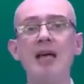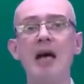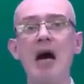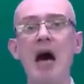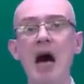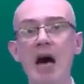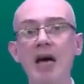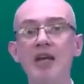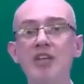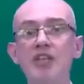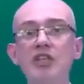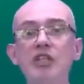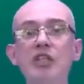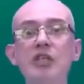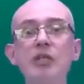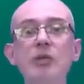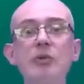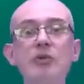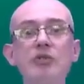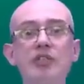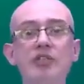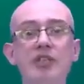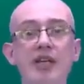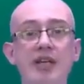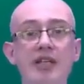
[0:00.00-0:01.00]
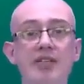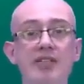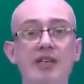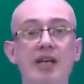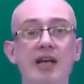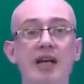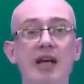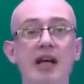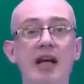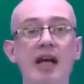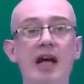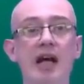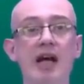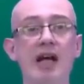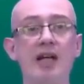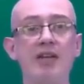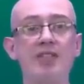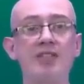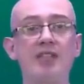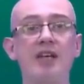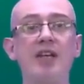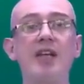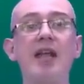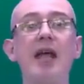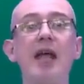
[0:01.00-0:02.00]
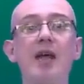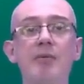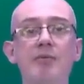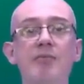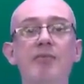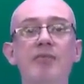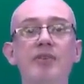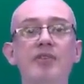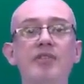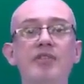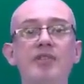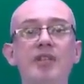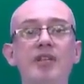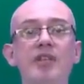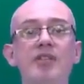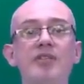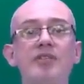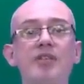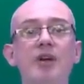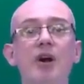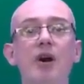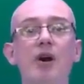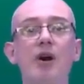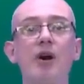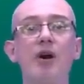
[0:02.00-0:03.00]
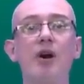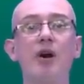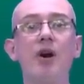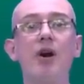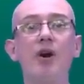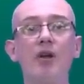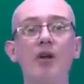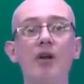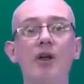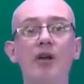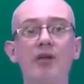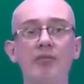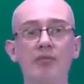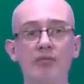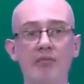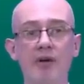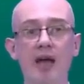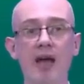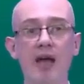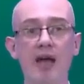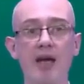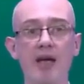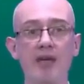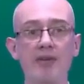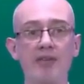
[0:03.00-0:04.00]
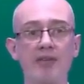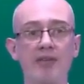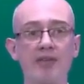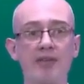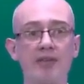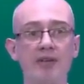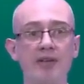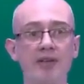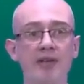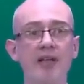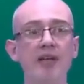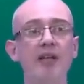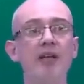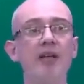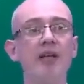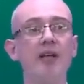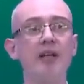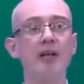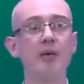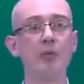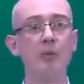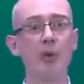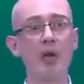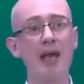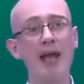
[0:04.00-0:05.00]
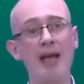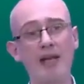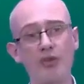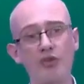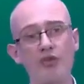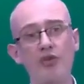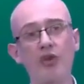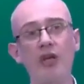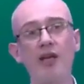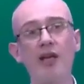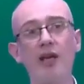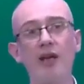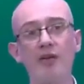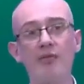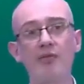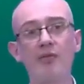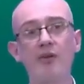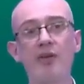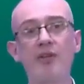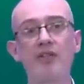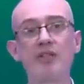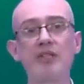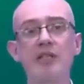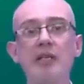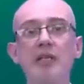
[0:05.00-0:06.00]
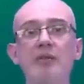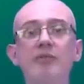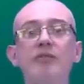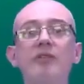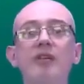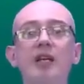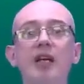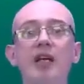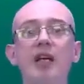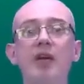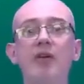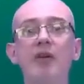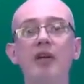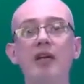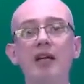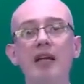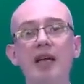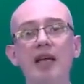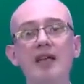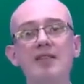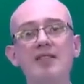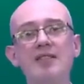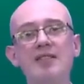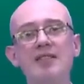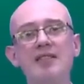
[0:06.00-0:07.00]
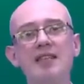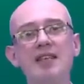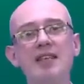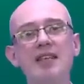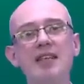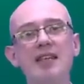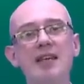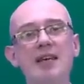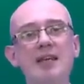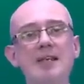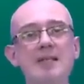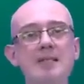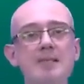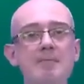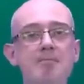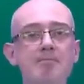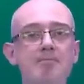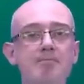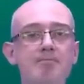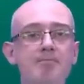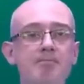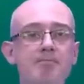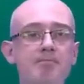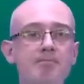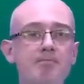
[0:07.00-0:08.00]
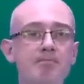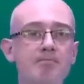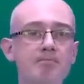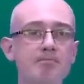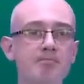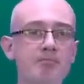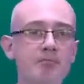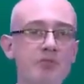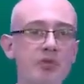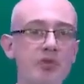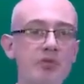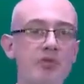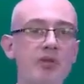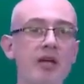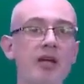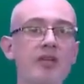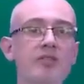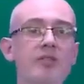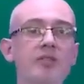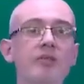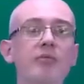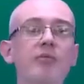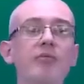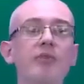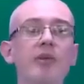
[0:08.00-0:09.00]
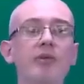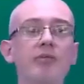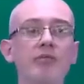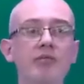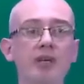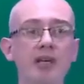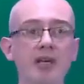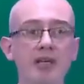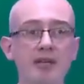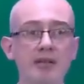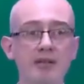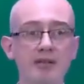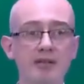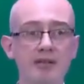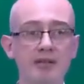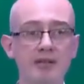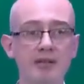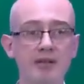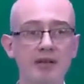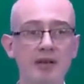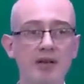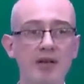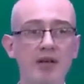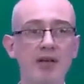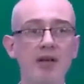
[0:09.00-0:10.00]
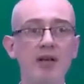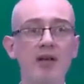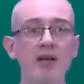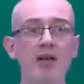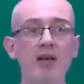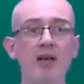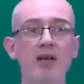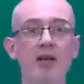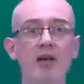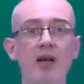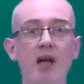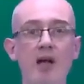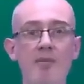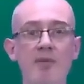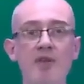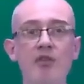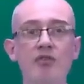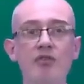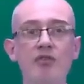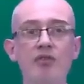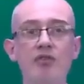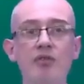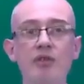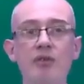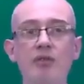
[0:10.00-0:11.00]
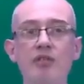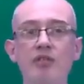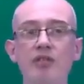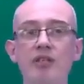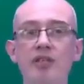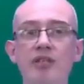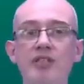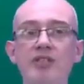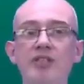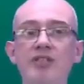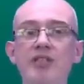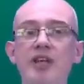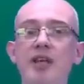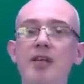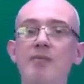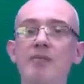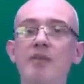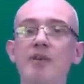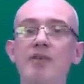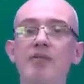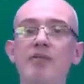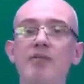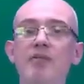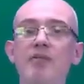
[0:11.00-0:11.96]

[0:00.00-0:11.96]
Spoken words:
I used it as an emphasis on a fact. Well, actually, I first lived here in, let's see, 2015. I'm introducing a statement of